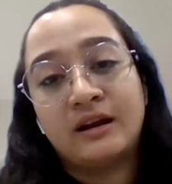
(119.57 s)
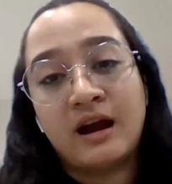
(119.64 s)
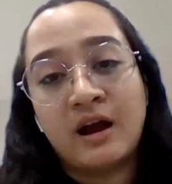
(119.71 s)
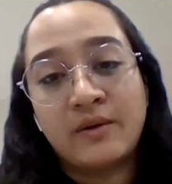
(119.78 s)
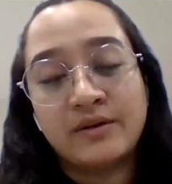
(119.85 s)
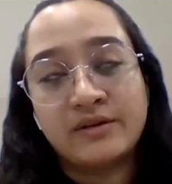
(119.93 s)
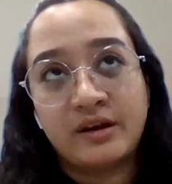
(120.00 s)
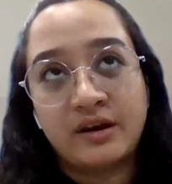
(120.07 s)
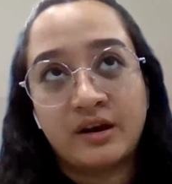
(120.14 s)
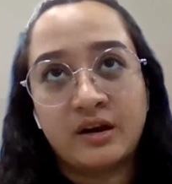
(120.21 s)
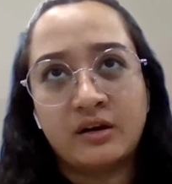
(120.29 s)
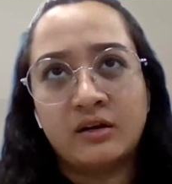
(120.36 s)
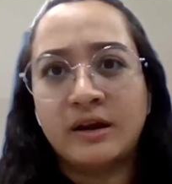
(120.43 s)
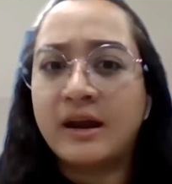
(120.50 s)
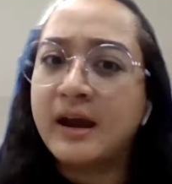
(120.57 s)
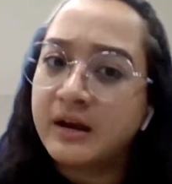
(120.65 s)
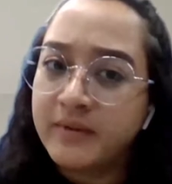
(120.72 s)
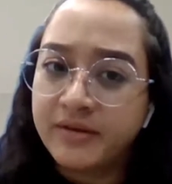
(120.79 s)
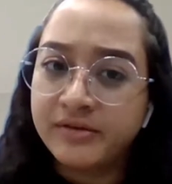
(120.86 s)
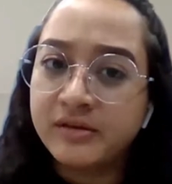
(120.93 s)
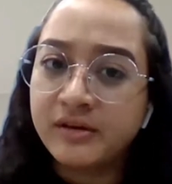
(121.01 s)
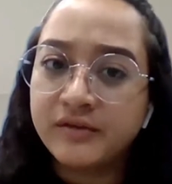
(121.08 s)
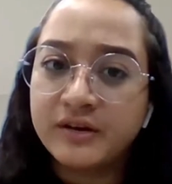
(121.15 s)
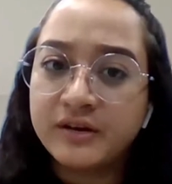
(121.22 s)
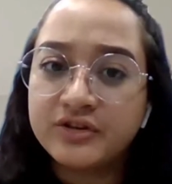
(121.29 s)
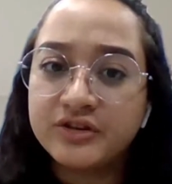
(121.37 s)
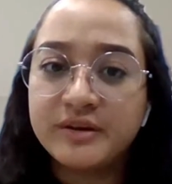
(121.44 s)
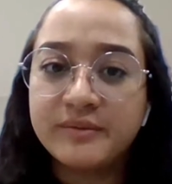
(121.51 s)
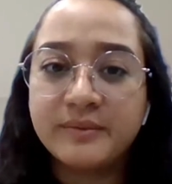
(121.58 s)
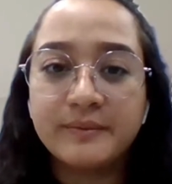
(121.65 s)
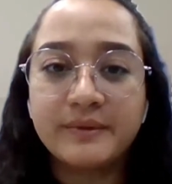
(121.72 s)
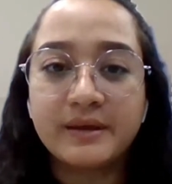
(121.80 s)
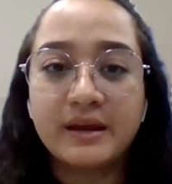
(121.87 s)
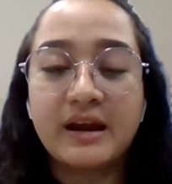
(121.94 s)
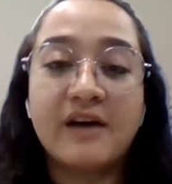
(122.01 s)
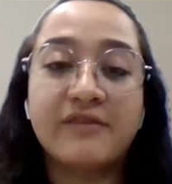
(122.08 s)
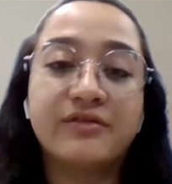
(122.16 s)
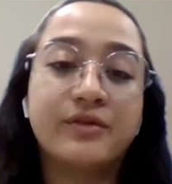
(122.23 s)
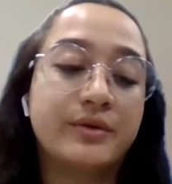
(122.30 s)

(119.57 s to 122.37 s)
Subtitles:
And I was there like 8 months of internship. And